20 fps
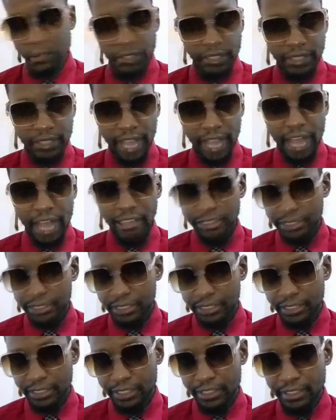
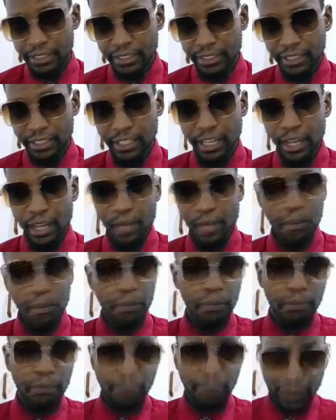1,000
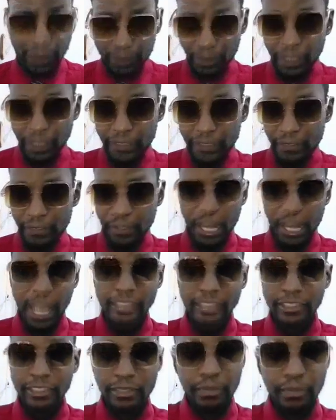prospective
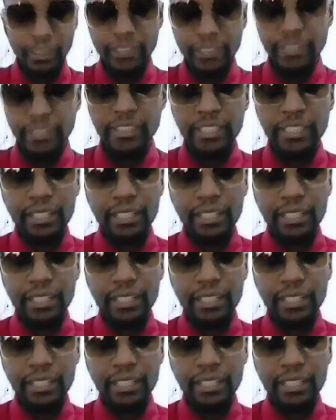customers,